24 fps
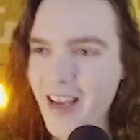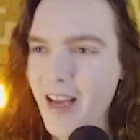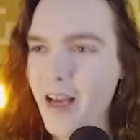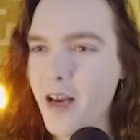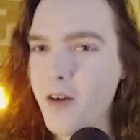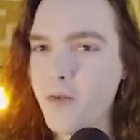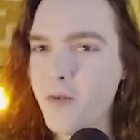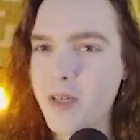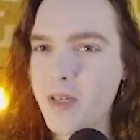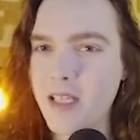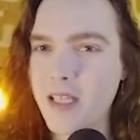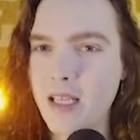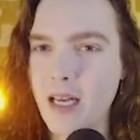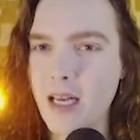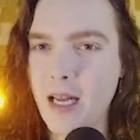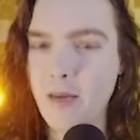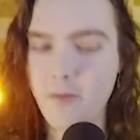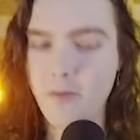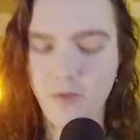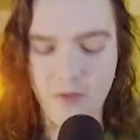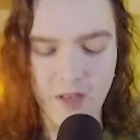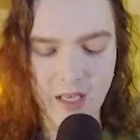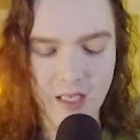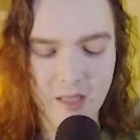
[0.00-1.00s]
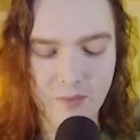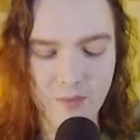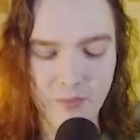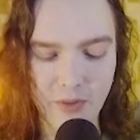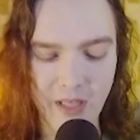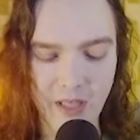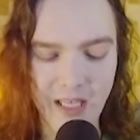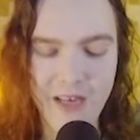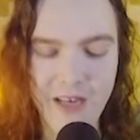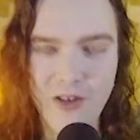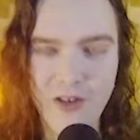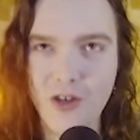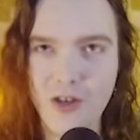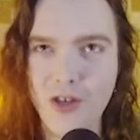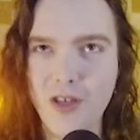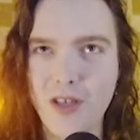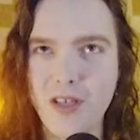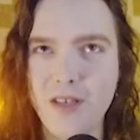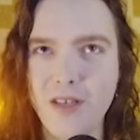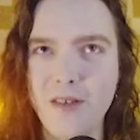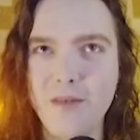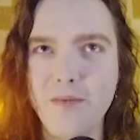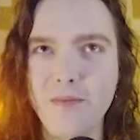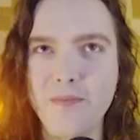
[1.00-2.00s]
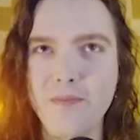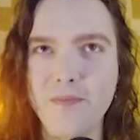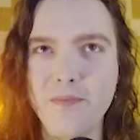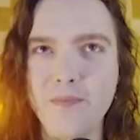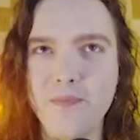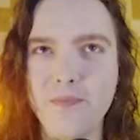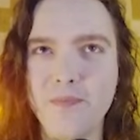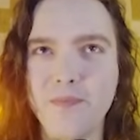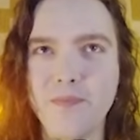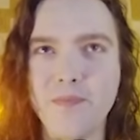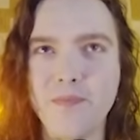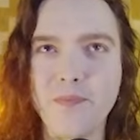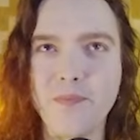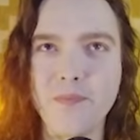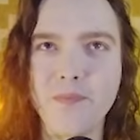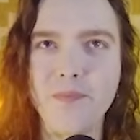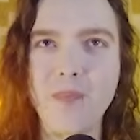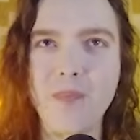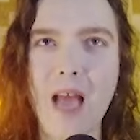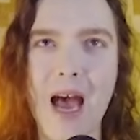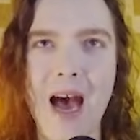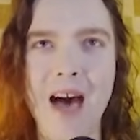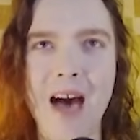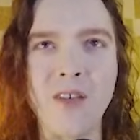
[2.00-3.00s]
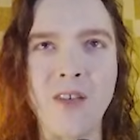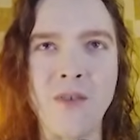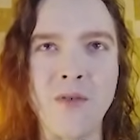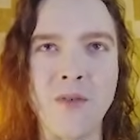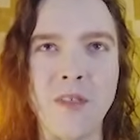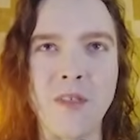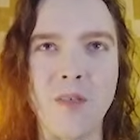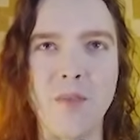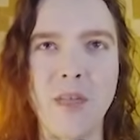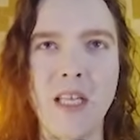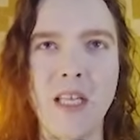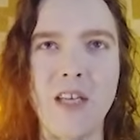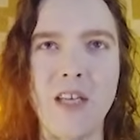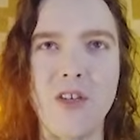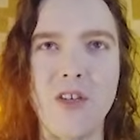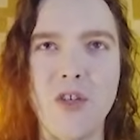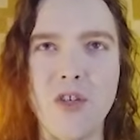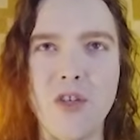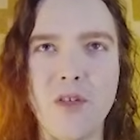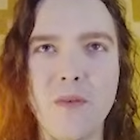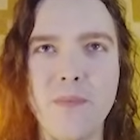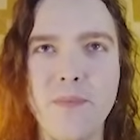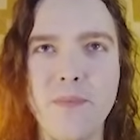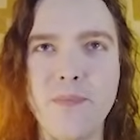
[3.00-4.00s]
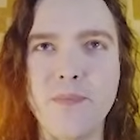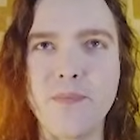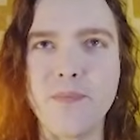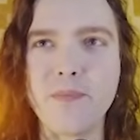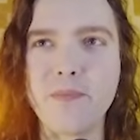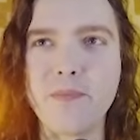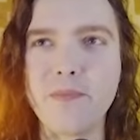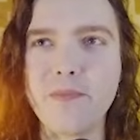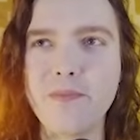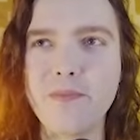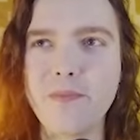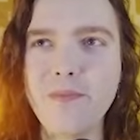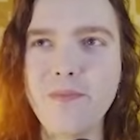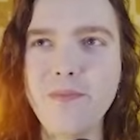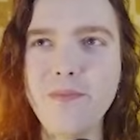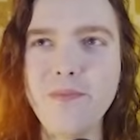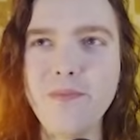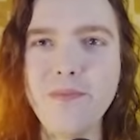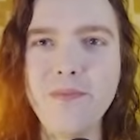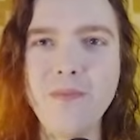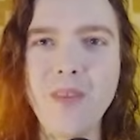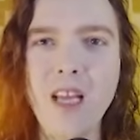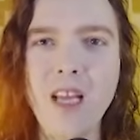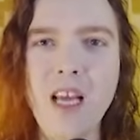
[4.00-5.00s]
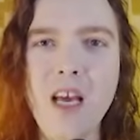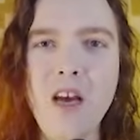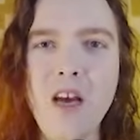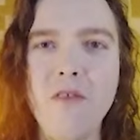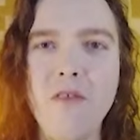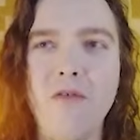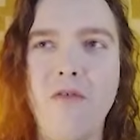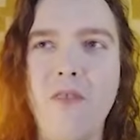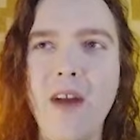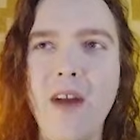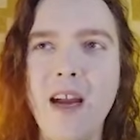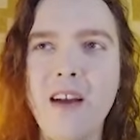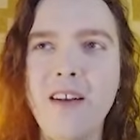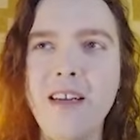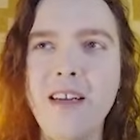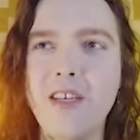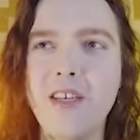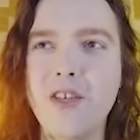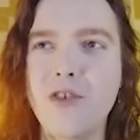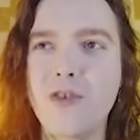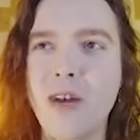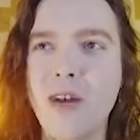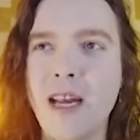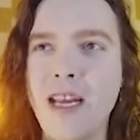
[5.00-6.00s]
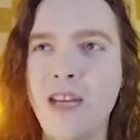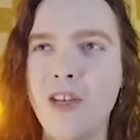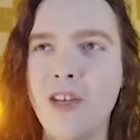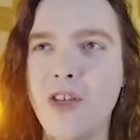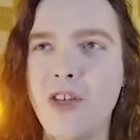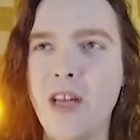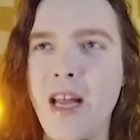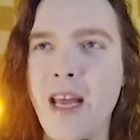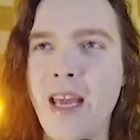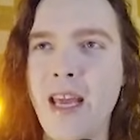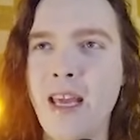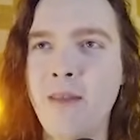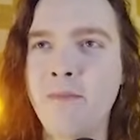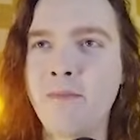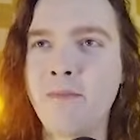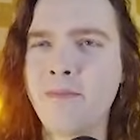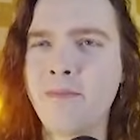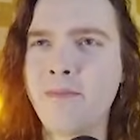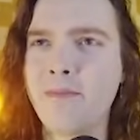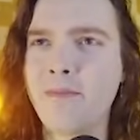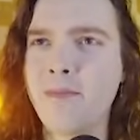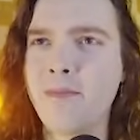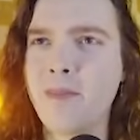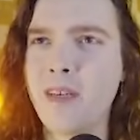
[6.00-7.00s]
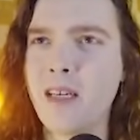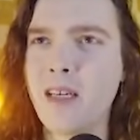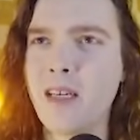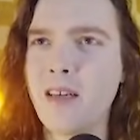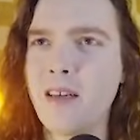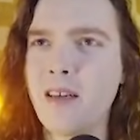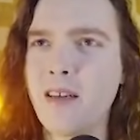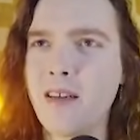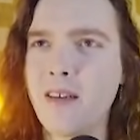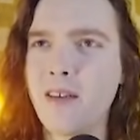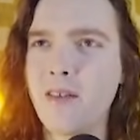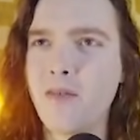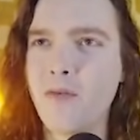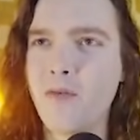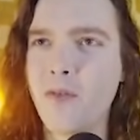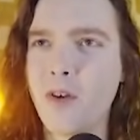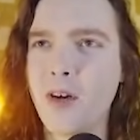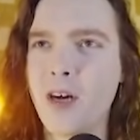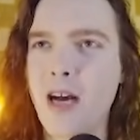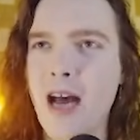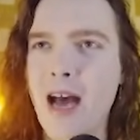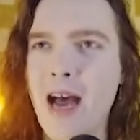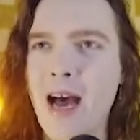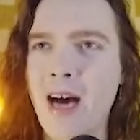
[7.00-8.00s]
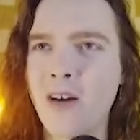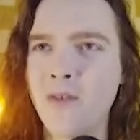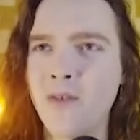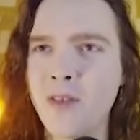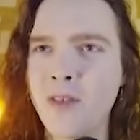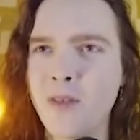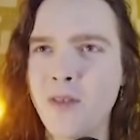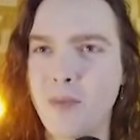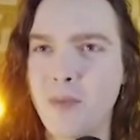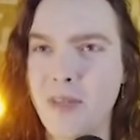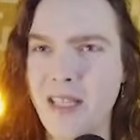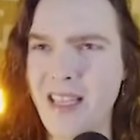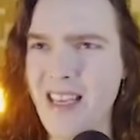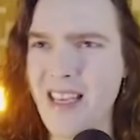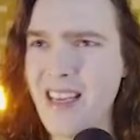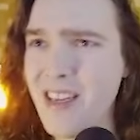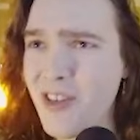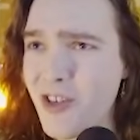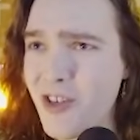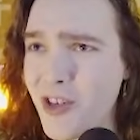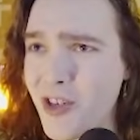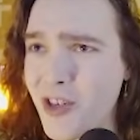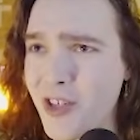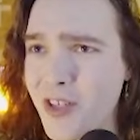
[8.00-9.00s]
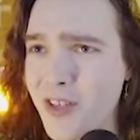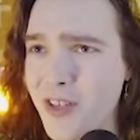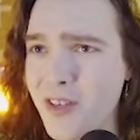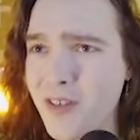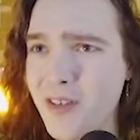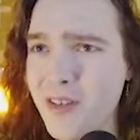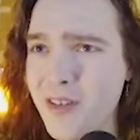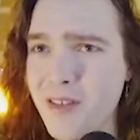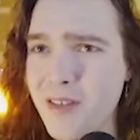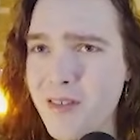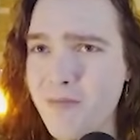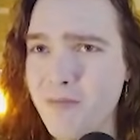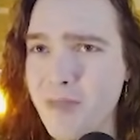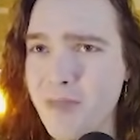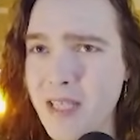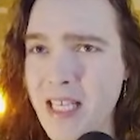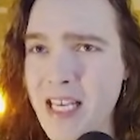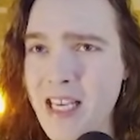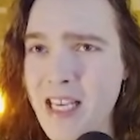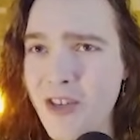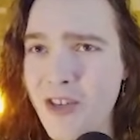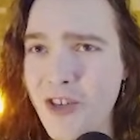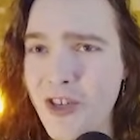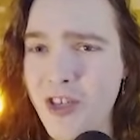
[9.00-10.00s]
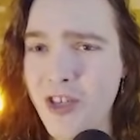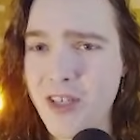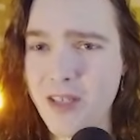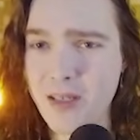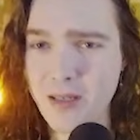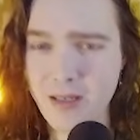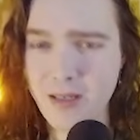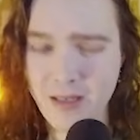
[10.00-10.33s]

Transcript: What is the name of this? Bleached? Hound Bleached. Very strange name for a hound. Bleached? Bleached?